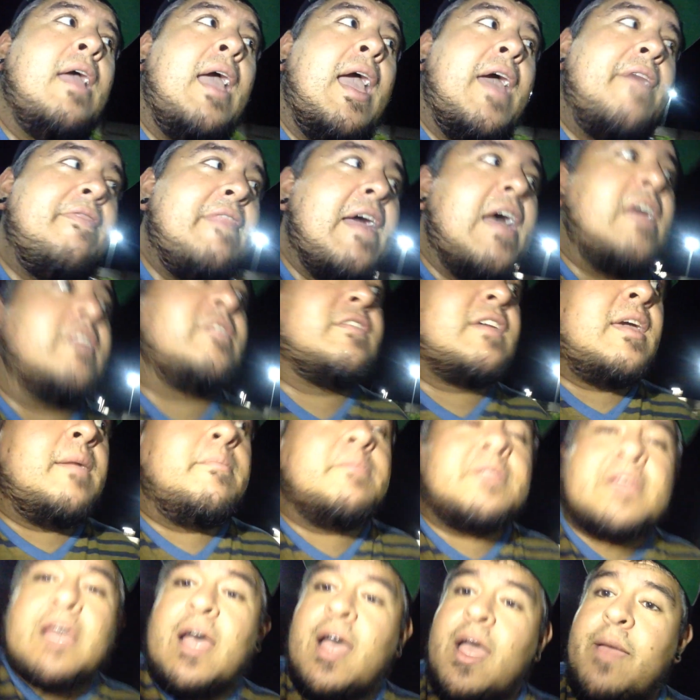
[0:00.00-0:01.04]
And that same
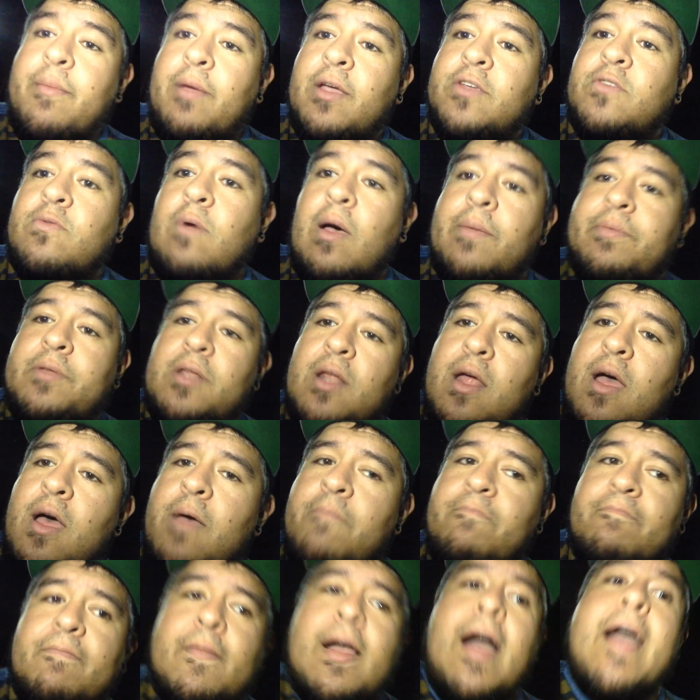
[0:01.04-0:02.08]
time I swapped it
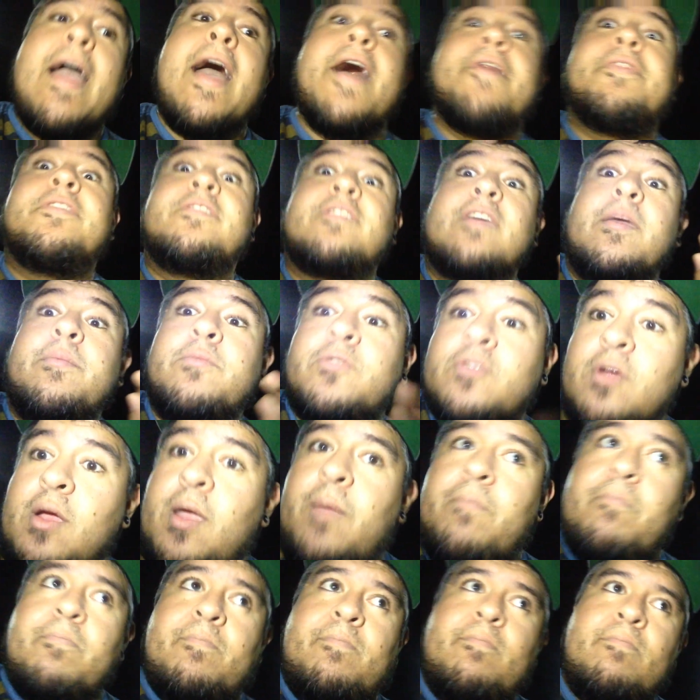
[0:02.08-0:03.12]
up, I had the same
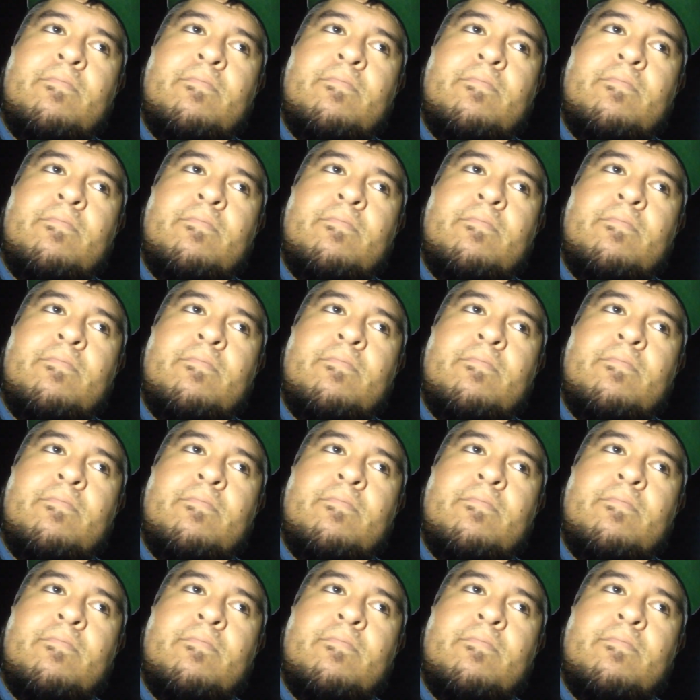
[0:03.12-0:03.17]
dream.